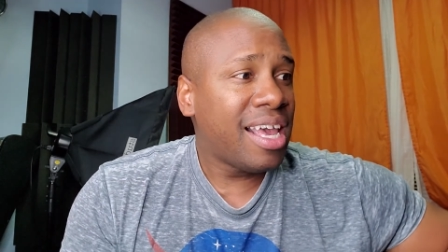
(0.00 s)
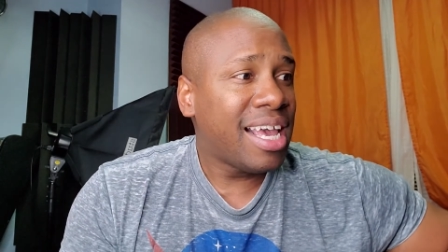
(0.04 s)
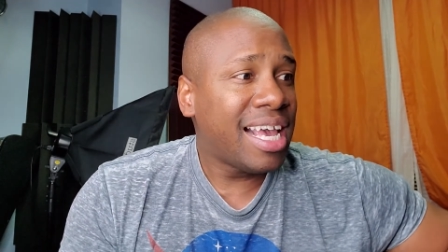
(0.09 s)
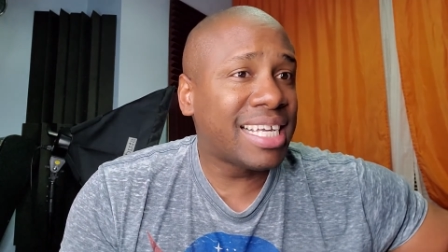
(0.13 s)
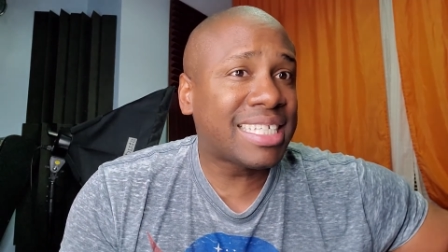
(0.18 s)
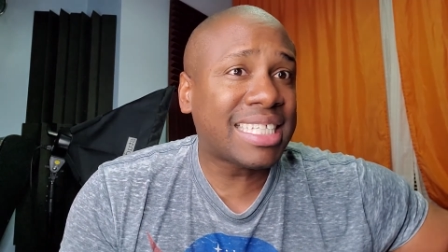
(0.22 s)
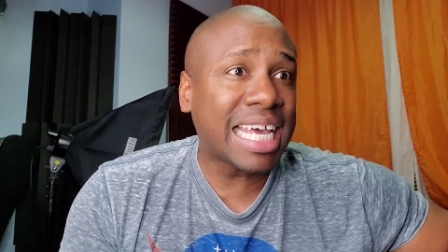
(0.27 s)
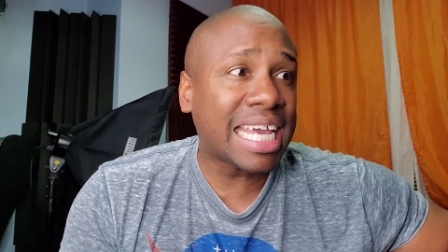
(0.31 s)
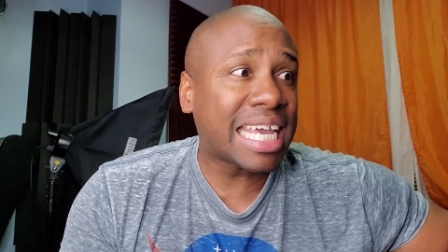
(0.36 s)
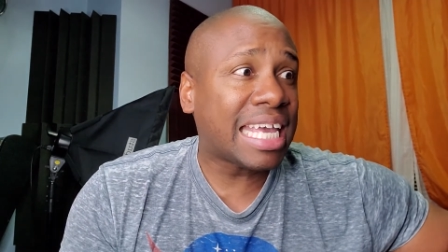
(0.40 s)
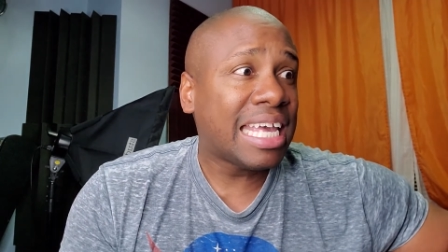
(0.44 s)
it's
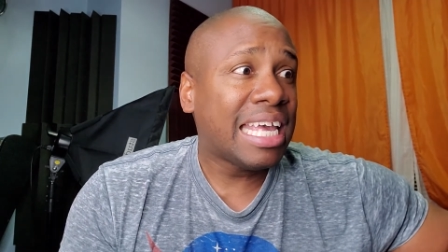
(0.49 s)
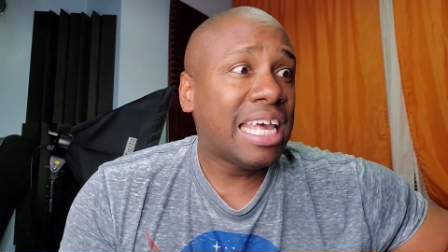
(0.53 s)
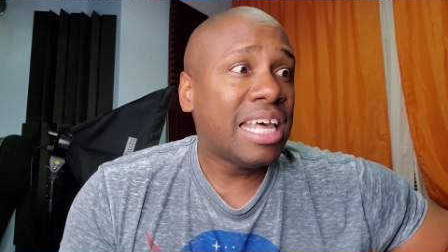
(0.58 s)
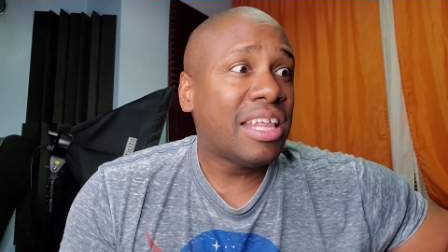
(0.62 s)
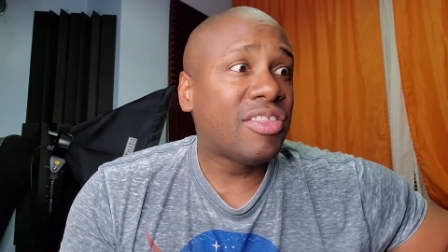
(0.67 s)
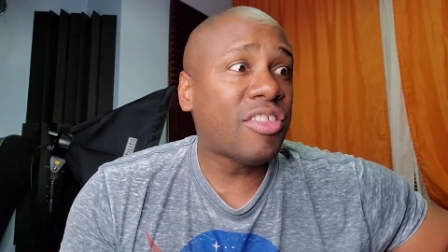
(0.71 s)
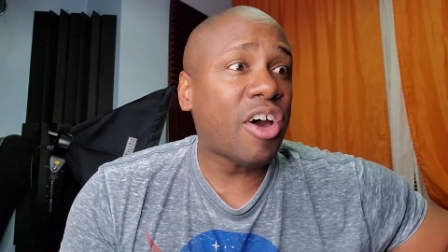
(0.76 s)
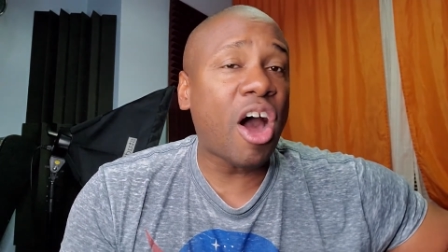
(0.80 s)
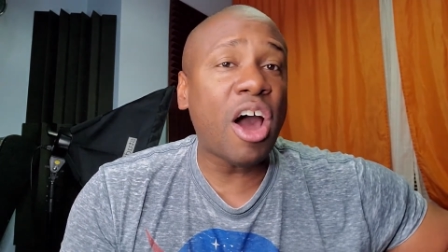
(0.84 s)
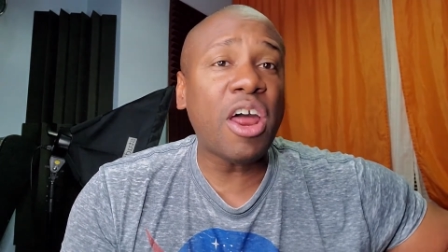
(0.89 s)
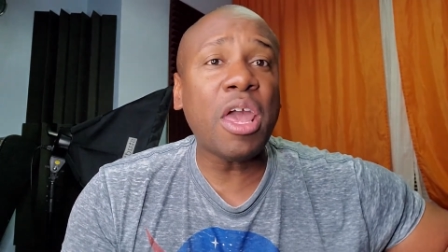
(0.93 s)
like
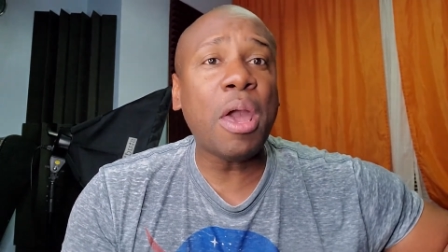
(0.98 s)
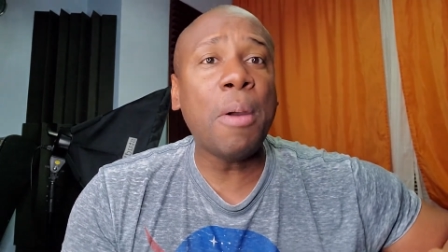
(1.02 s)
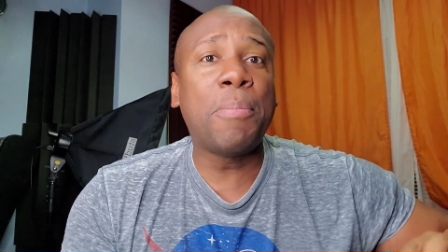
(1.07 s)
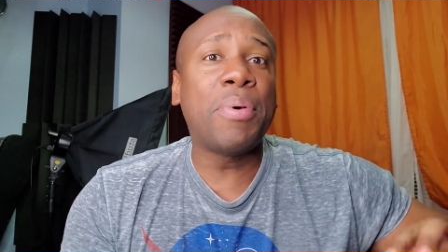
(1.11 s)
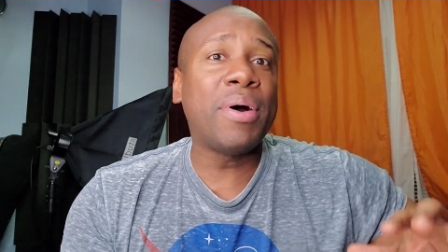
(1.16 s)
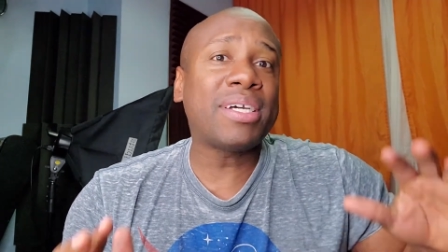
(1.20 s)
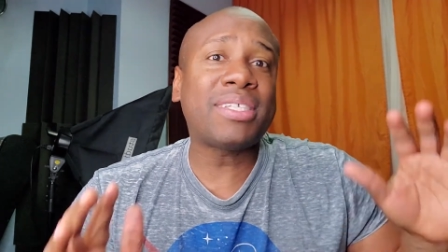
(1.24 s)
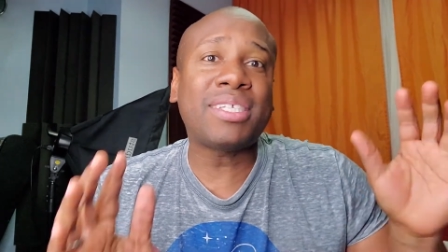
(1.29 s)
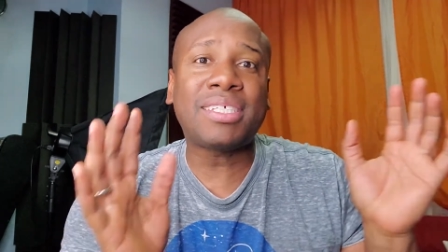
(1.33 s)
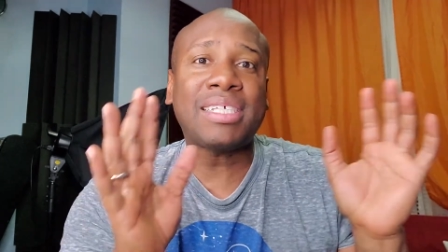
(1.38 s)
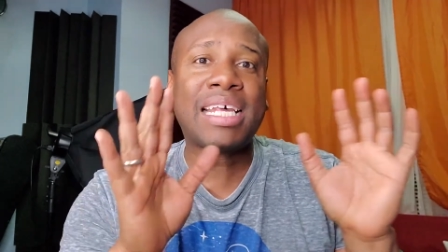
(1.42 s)
the
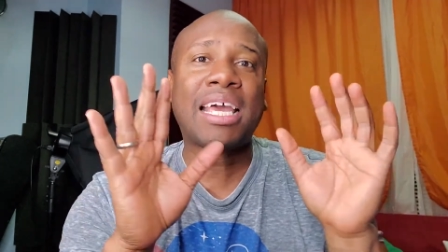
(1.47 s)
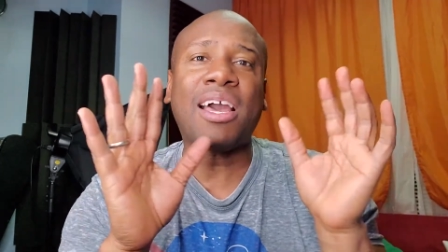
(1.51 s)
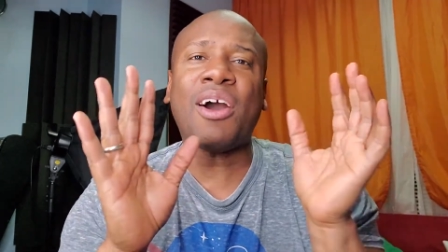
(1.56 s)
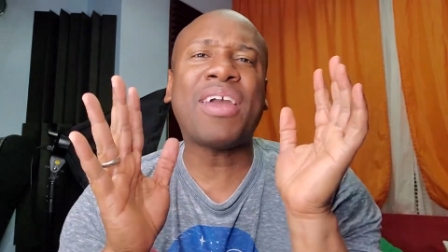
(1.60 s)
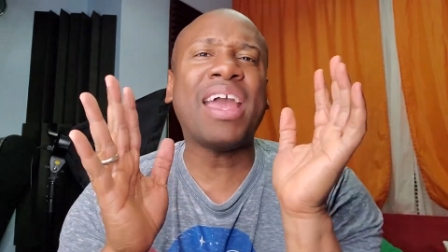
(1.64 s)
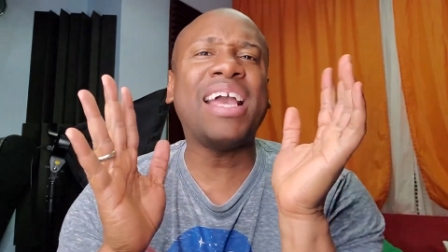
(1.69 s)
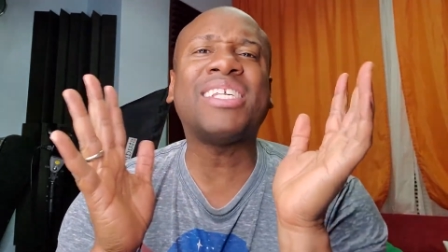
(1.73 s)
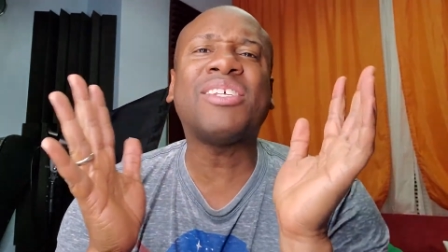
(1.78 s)
audiobooks, it's like, okay,